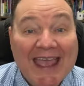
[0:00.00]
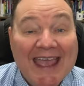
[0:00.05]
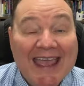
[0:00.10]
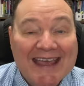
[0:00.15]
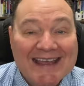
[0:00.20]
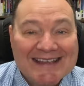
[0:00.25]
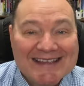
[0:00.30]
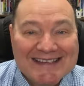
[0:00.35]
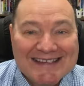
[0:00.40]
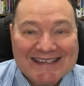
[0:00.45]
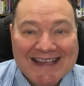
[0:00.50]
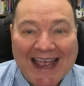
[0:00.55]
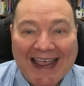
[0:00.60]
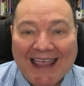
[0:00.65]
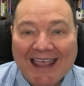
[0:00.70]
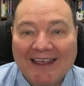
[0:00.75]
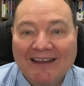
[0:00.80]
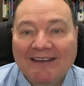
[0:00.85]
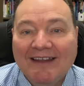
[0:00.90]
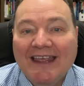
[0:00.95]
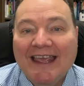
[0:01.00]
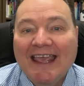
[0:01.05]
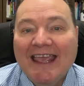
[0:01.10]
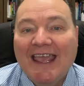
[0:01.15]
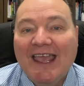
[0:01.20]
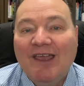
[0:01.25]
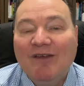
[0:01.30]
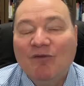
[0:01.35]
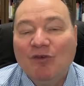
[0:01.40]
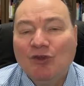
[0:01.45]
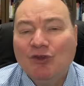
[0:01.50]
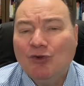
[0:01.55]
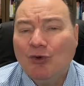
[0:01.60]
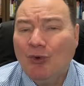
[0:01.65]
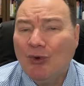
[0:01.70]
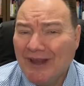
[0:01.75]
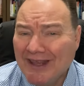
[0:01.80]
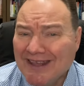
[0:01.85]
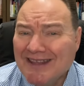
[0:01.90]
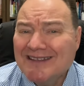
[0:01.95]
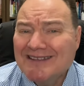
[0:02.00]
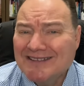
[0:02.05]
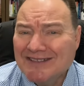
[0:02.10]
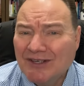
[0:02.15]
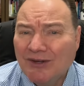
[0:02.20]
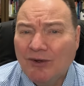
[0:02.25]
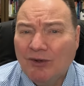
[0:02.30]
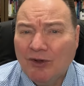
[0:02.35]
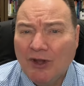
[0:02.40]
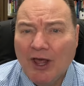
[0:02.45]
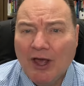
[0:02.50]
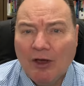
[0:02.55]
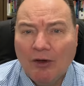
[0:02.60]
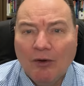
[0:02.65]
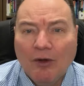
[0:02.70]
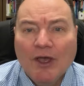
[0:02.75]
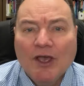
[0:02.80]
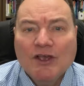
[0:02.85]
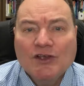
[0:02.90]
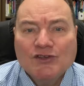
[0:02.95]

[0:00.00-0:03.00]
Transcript: And second, inventory is still low,